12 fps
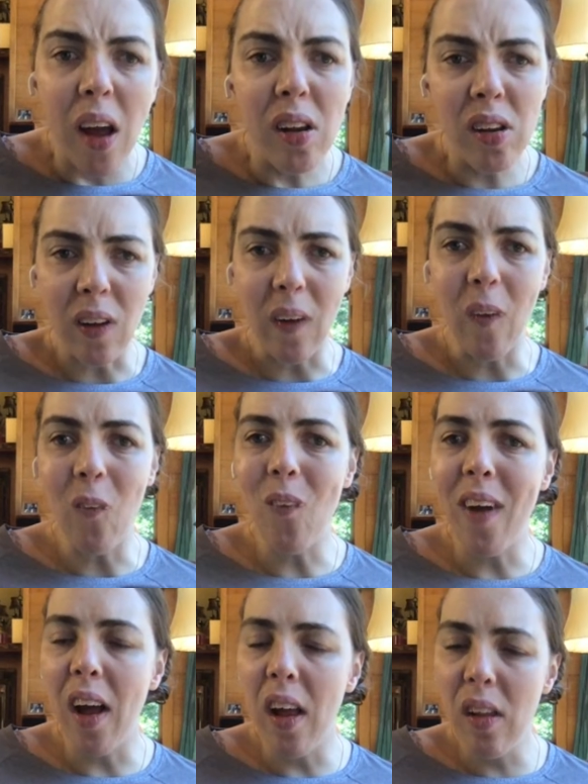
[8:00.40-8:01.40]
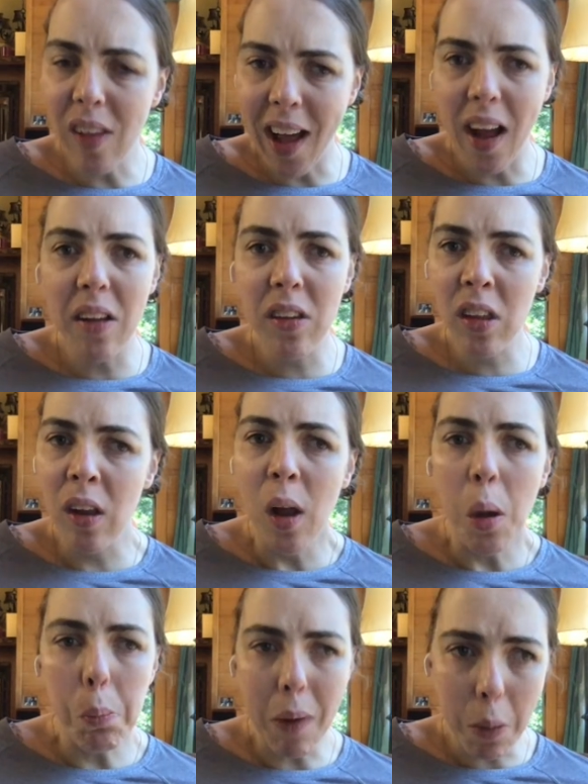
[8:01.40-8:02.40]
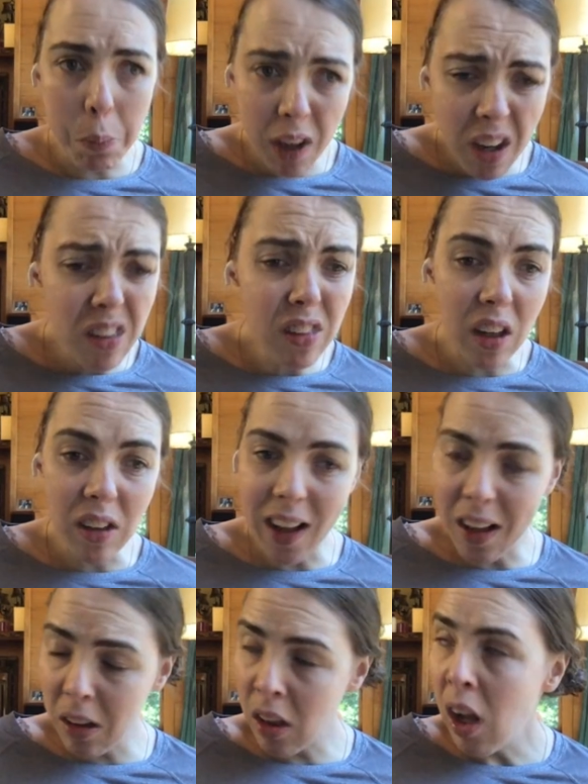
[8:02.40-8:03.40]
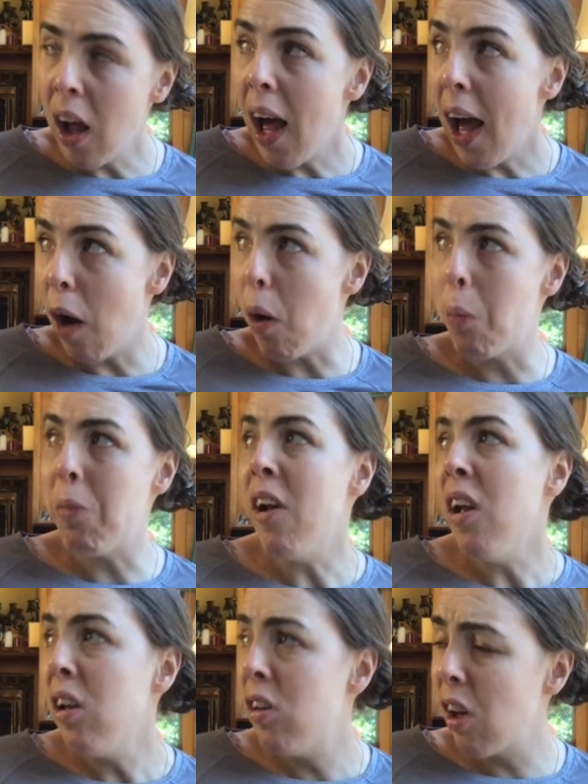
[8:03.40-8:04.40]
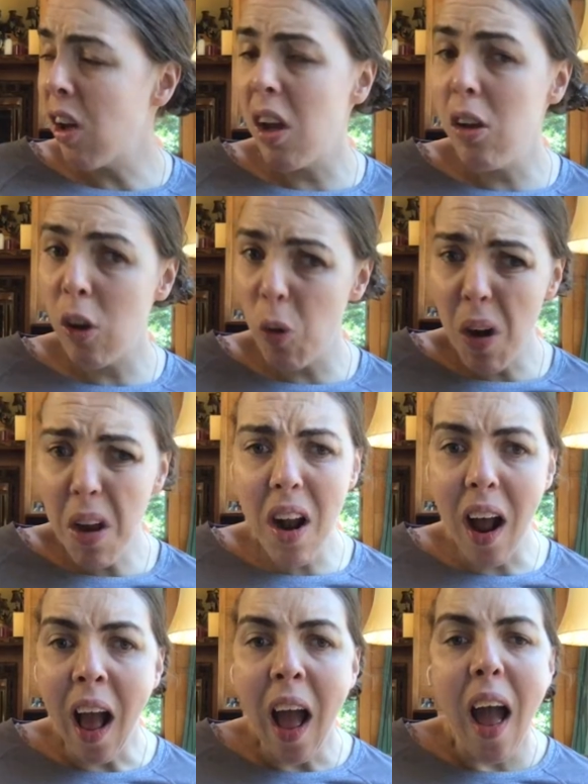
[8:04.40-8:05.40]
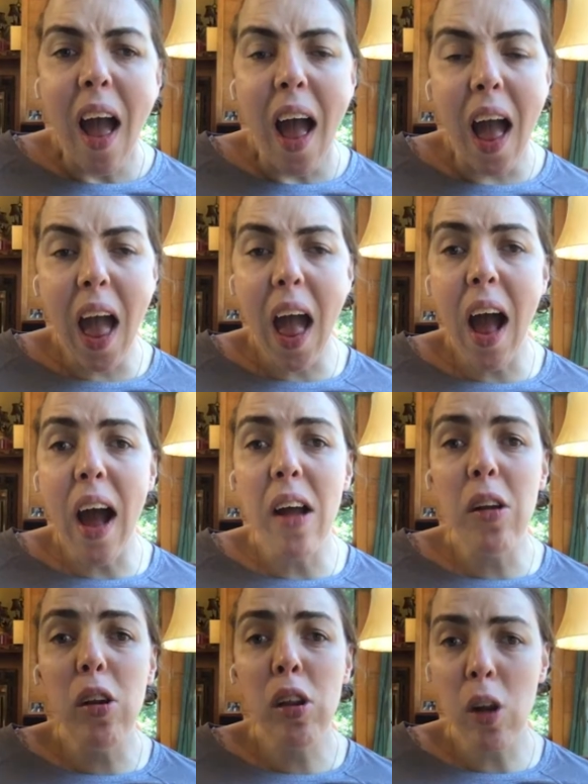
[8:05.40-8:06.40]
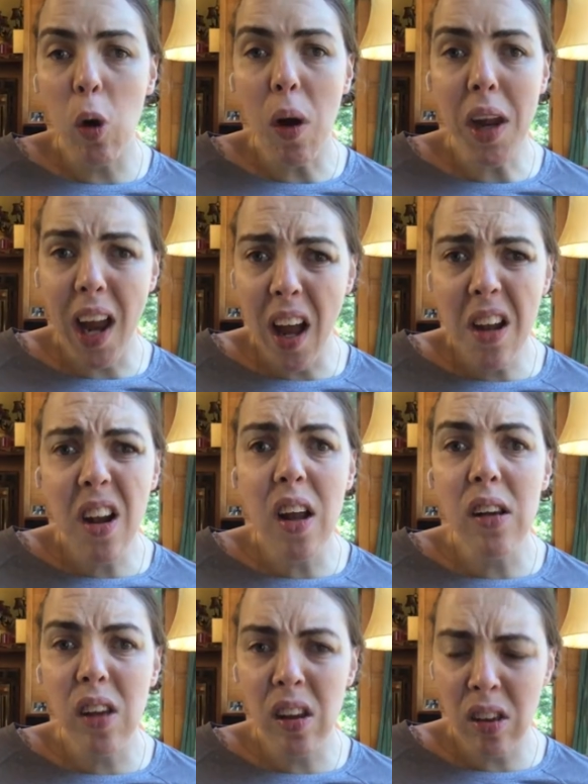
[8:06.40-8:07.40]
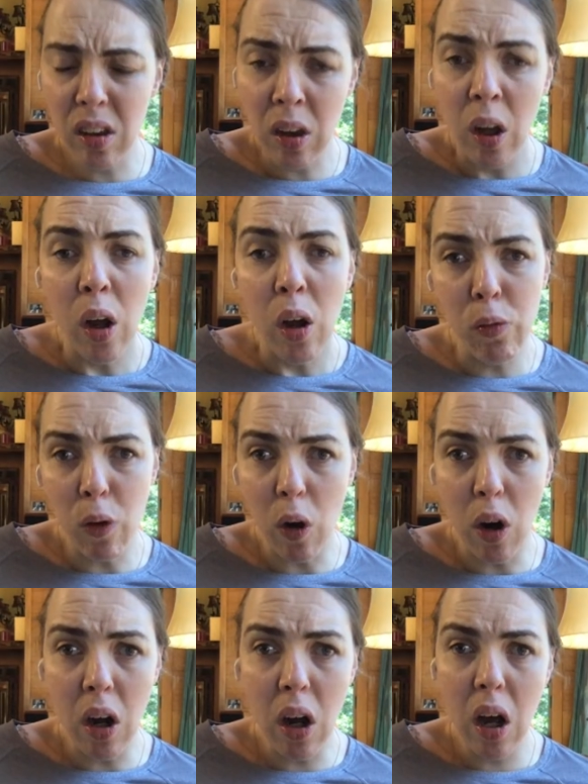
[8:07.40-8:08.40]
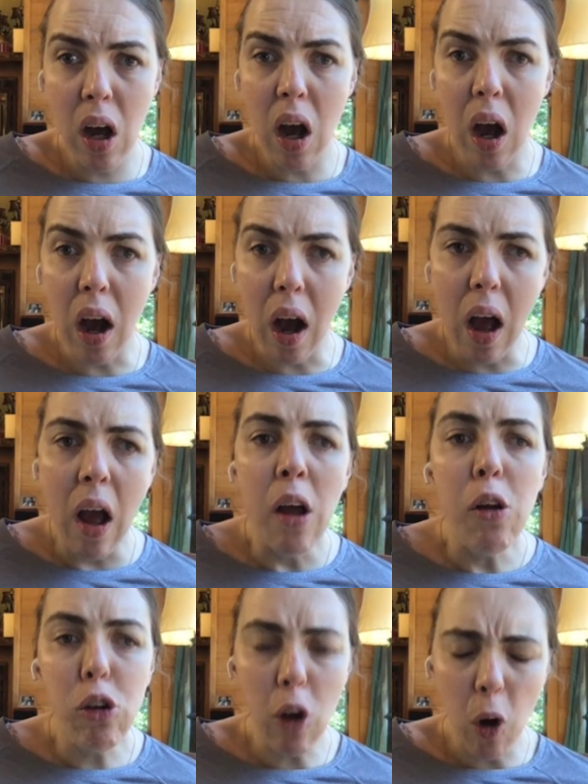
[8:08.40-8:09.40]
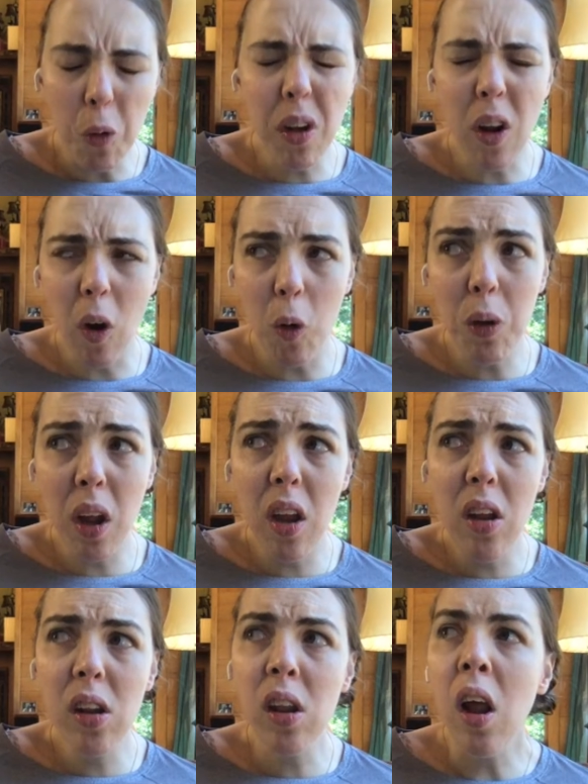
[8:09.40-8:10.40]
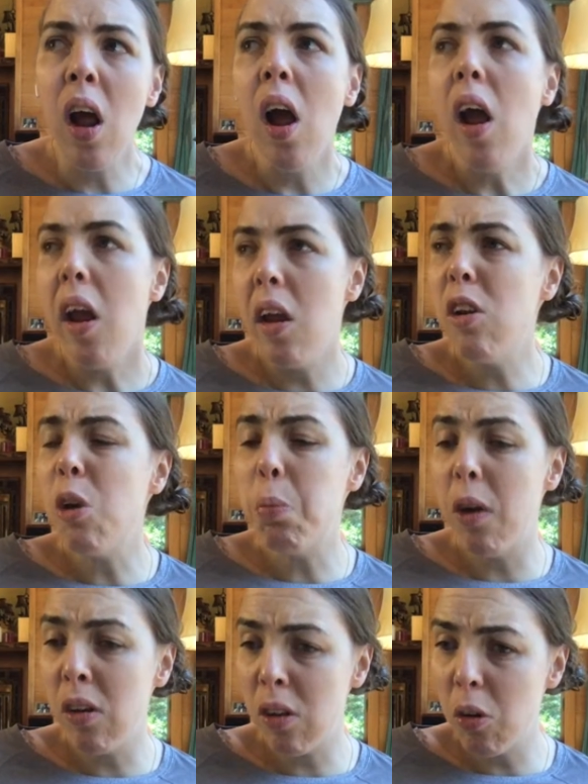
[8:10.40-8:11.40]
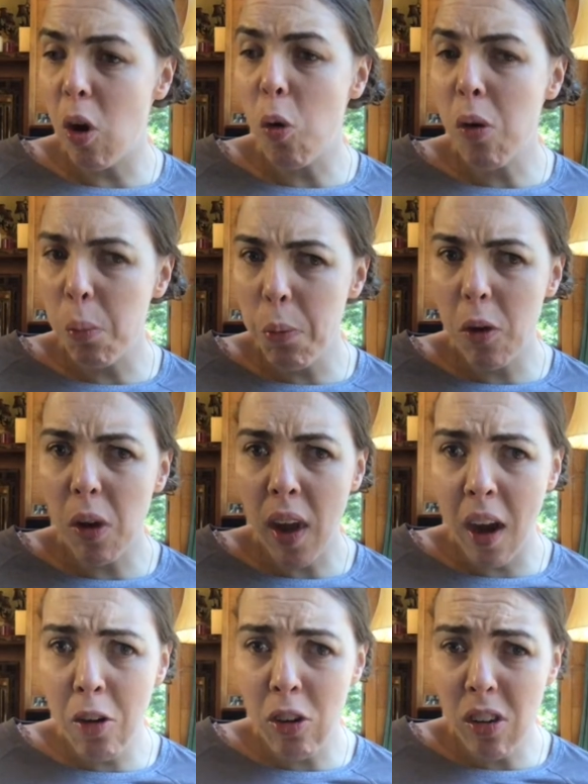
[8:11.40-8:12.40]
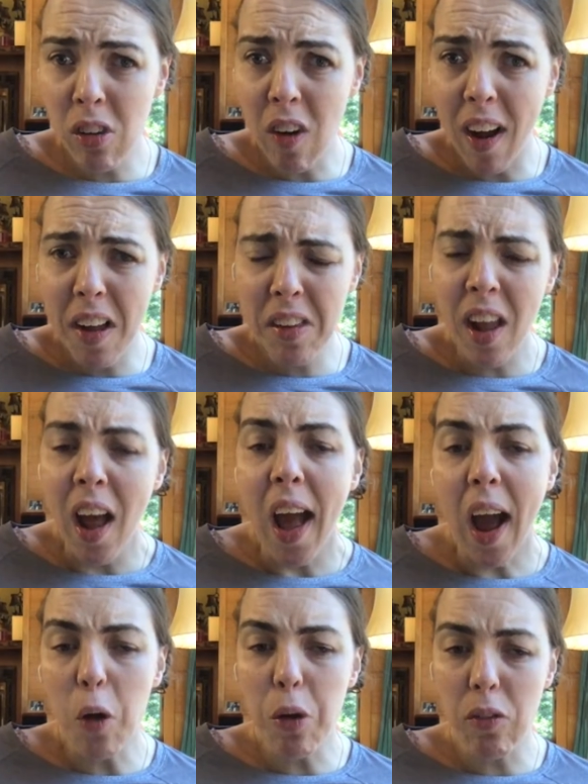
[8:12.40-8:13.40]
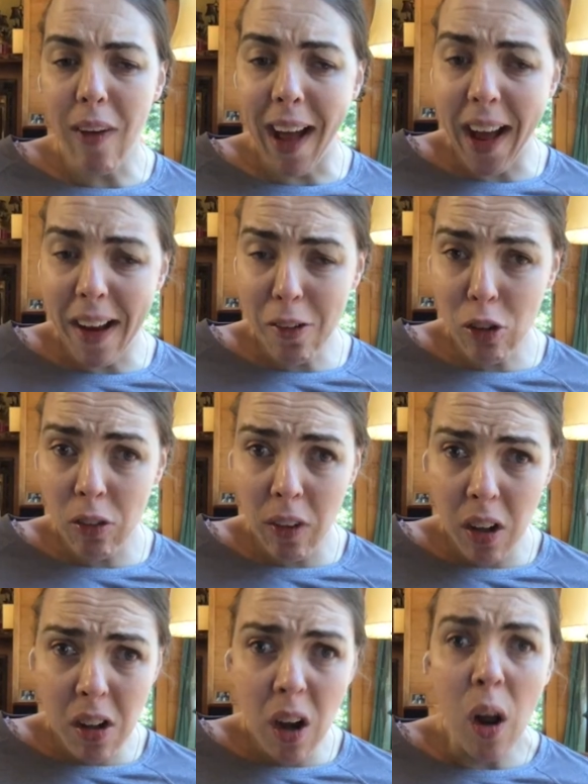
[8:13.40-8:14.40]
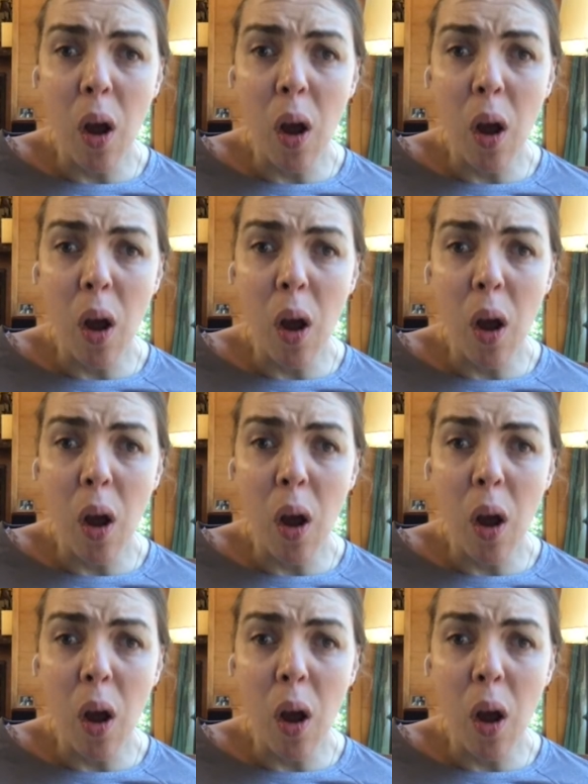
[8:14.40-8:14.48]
So that's my piece, and that's how I'm sticking to it. And so again, this is for John Golding's interpersonal communications class out of Ashford